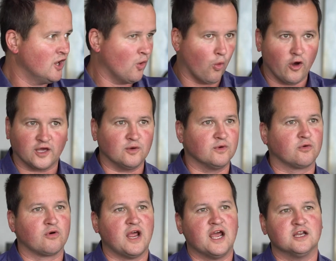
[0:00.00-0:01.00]
working with
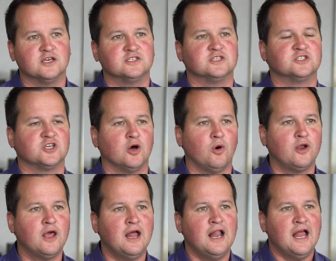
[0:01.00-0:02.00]
creators and so
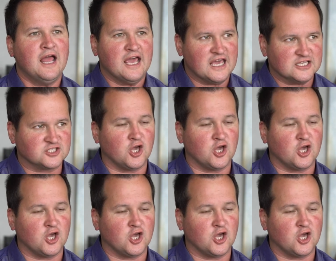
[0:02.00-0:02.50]
on is